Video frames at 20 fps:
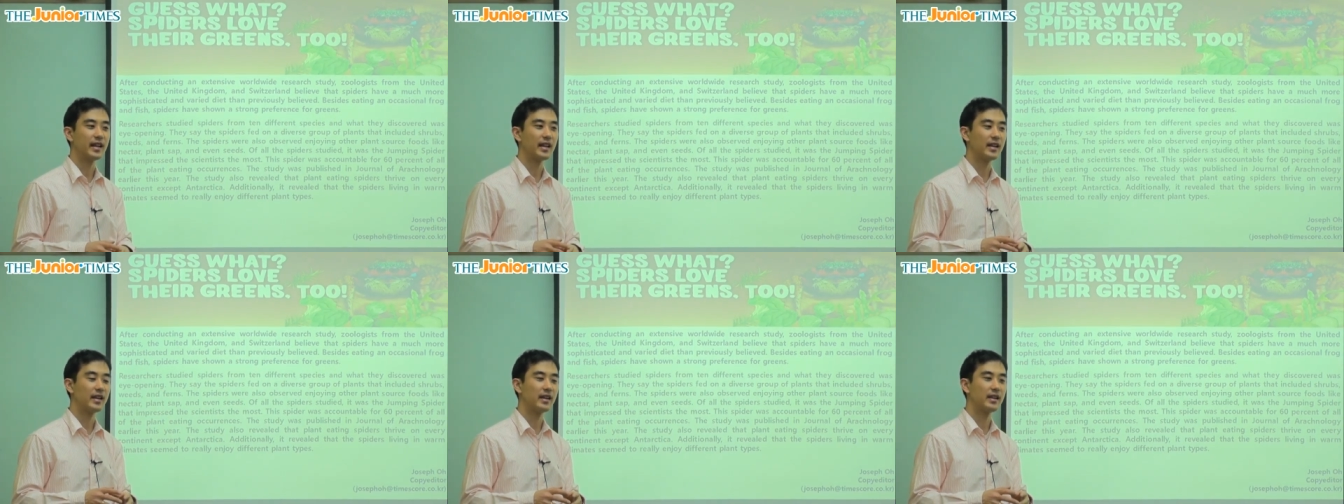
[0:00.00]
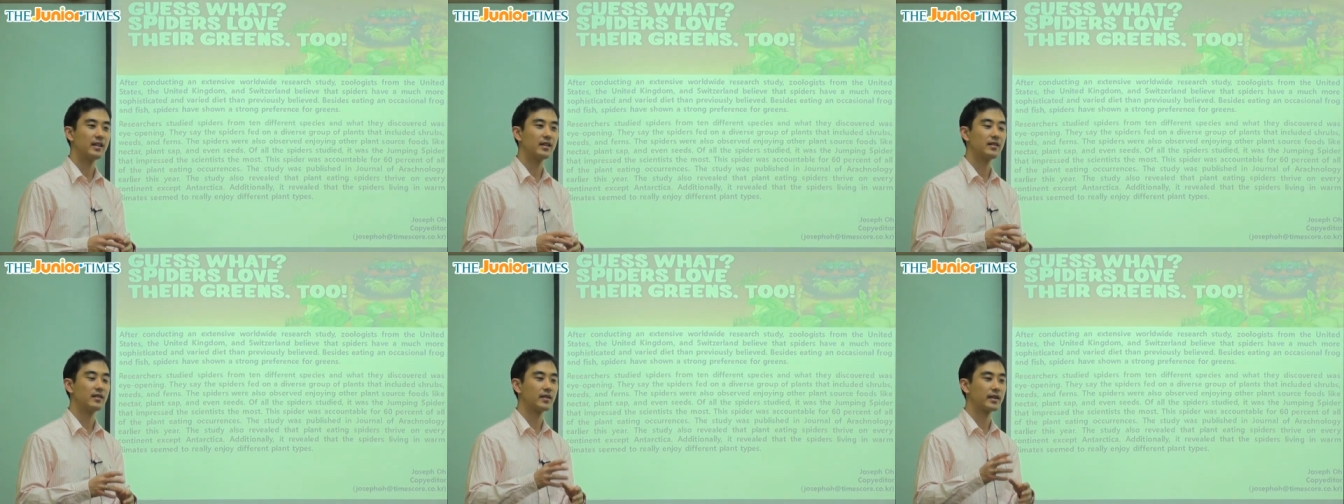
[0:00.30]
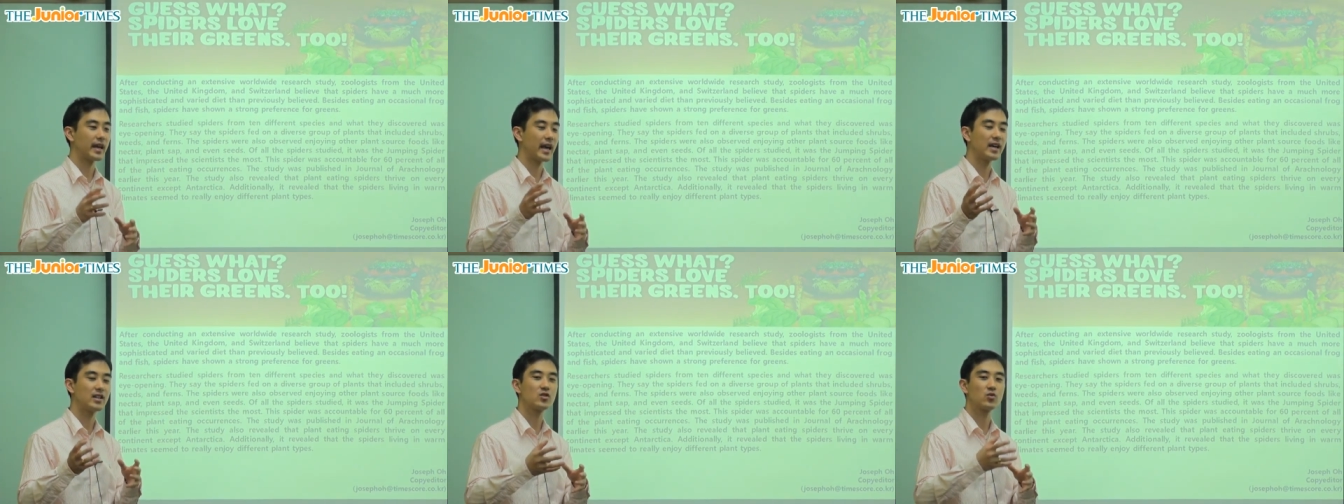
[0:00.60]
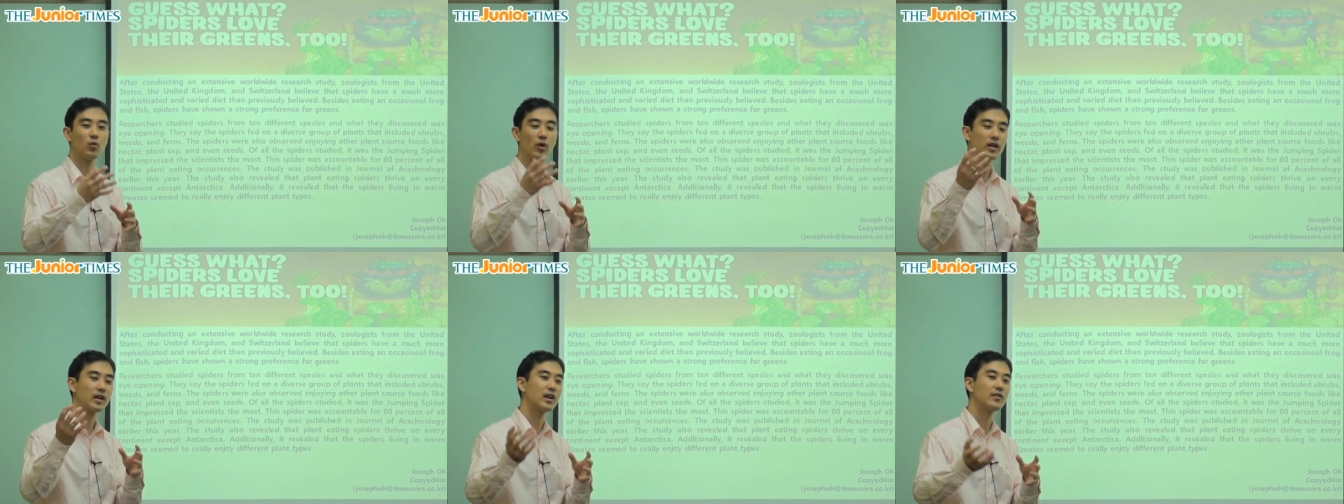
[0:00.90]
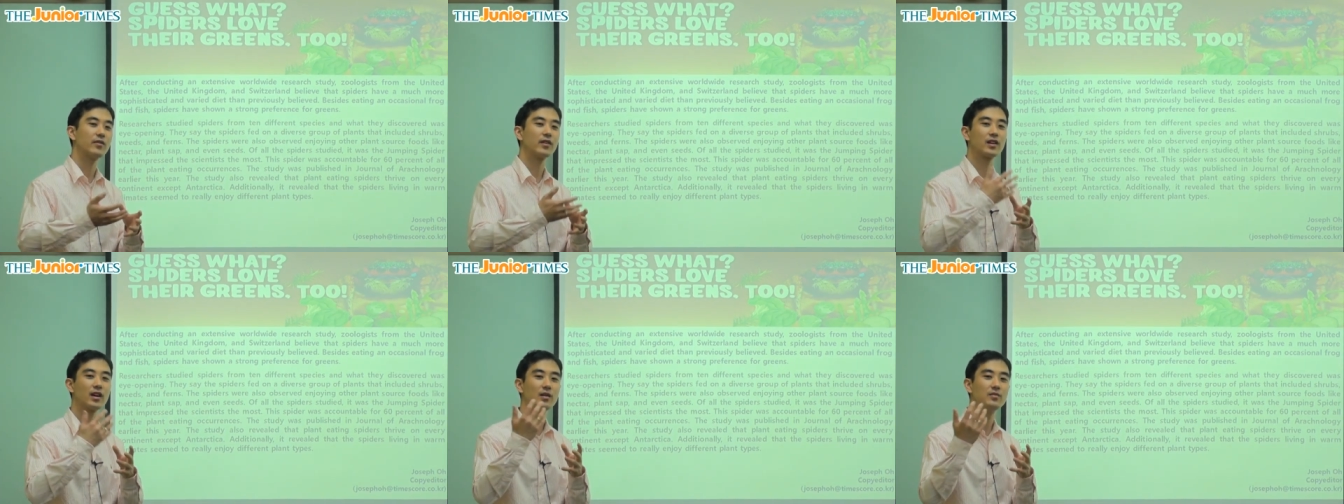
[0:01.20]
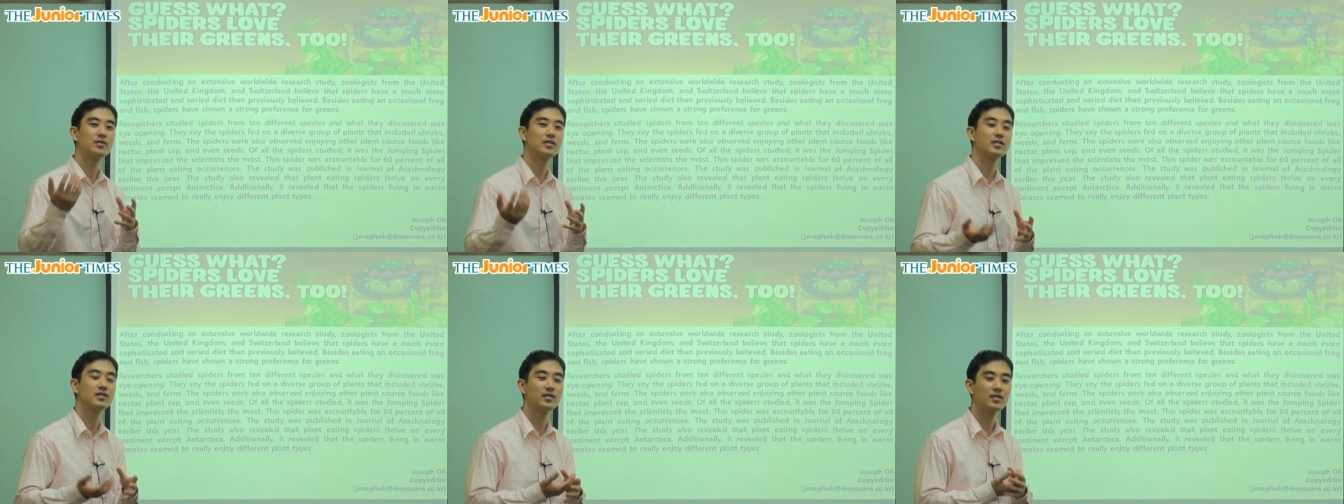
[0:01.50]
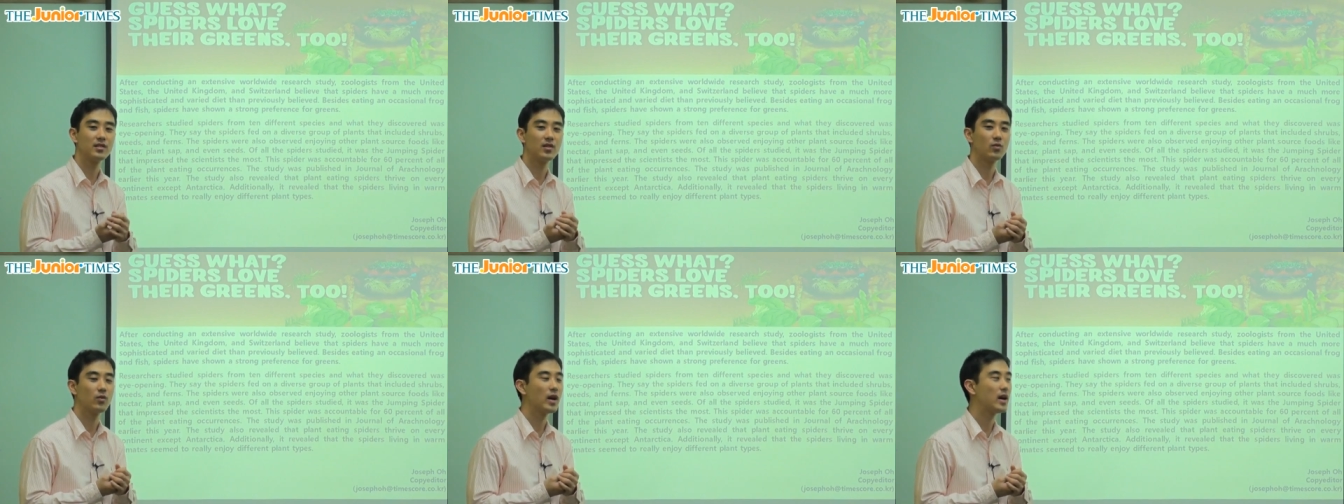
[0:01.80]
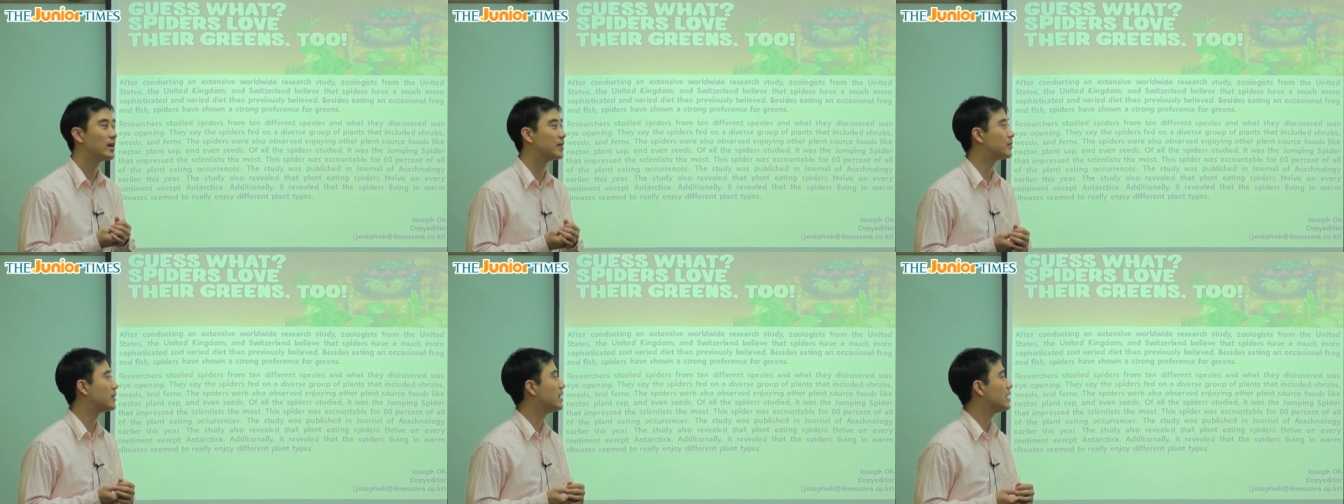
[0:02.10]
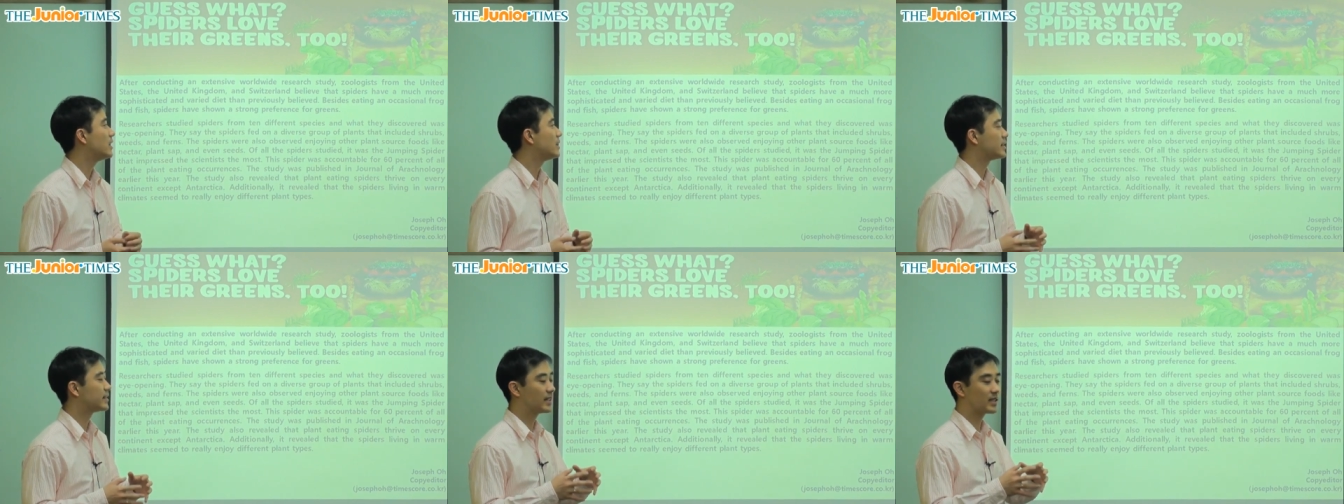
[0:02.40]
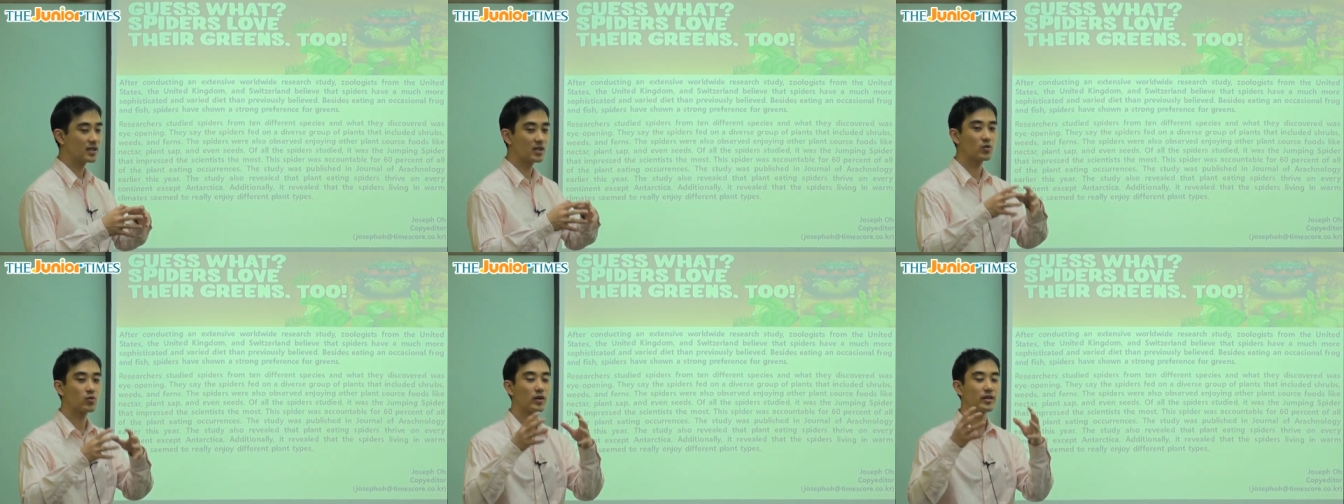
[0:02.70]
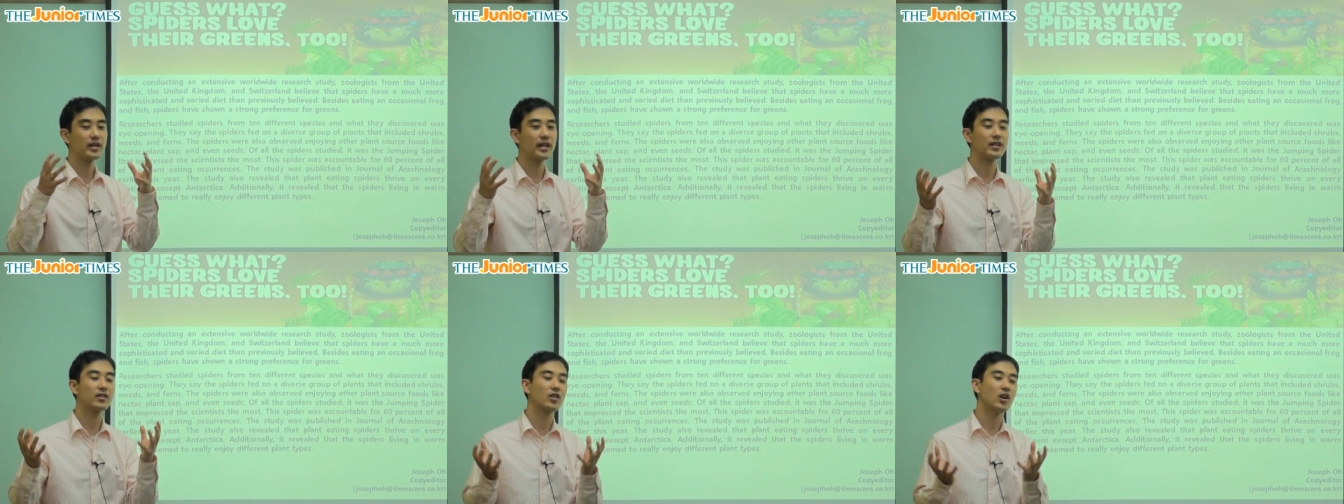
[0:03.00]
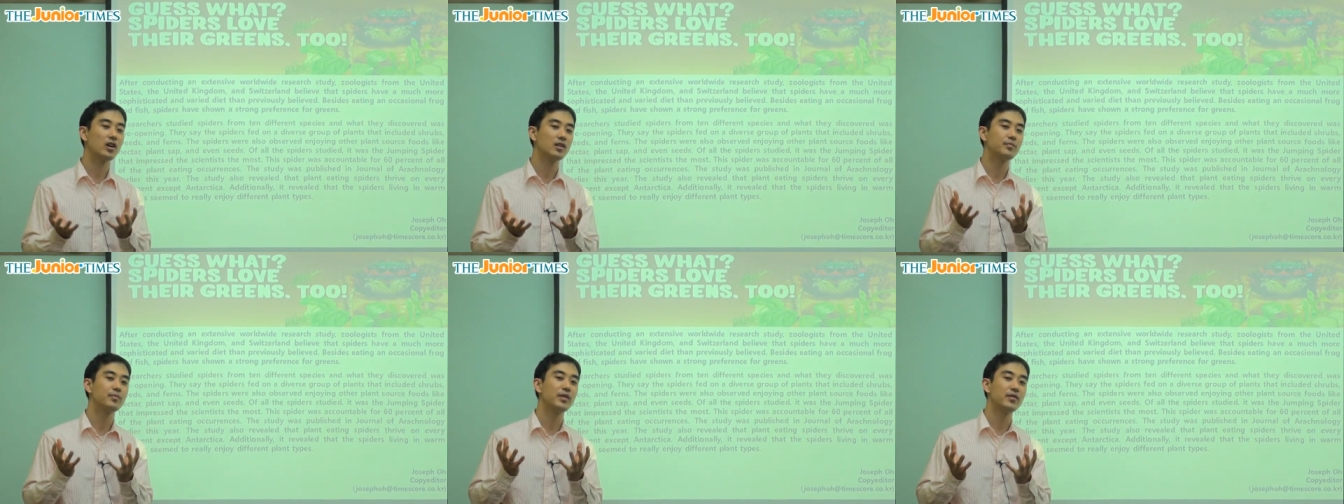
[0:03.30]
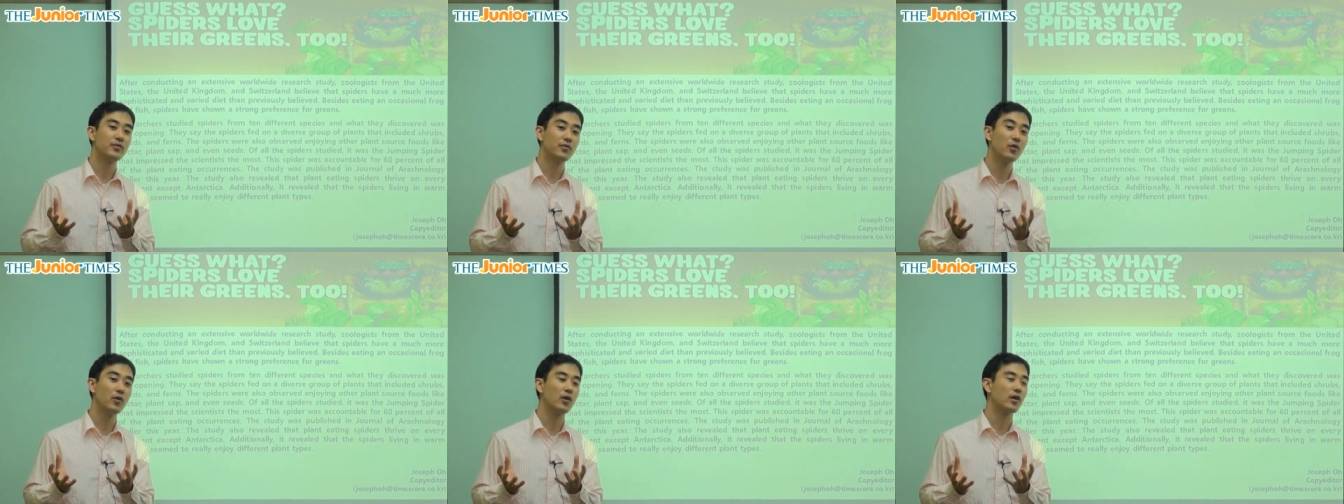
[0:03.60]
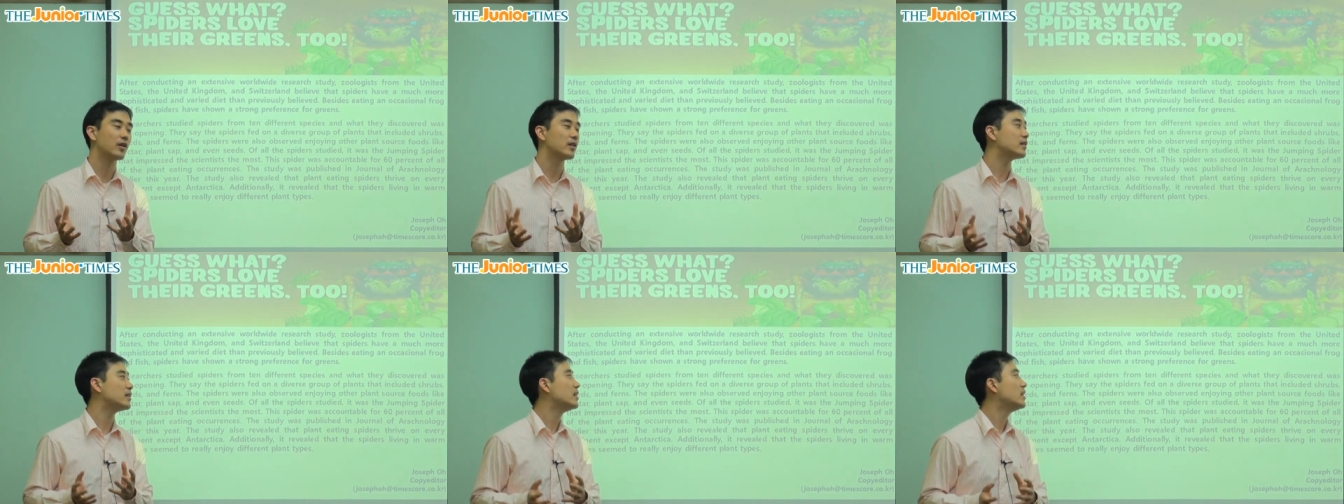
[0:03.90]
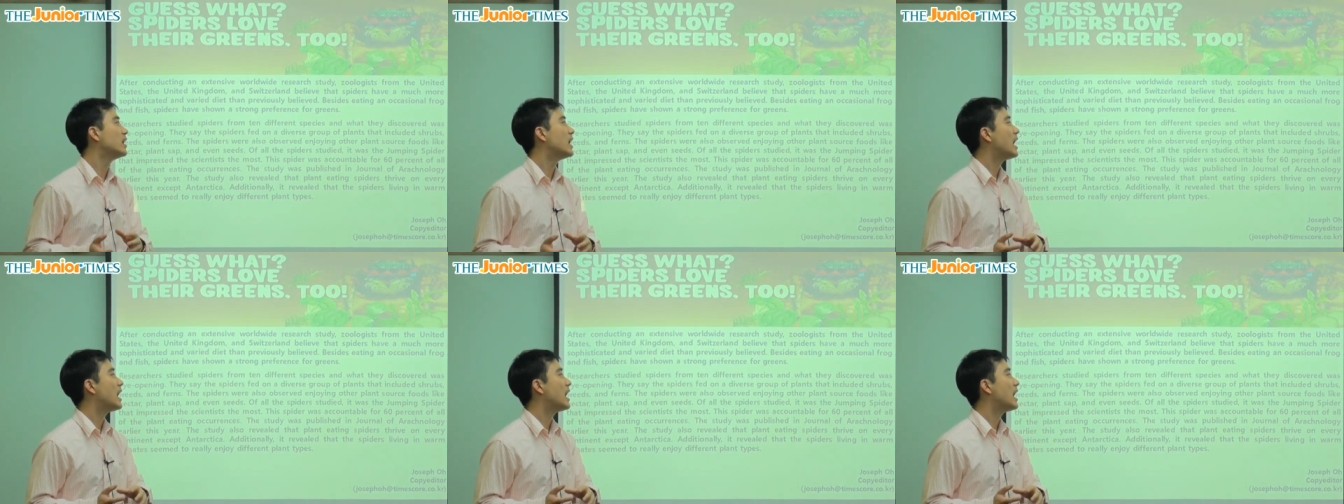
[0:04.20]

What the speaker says: They catch whatever comes into the web. This is what they thought before.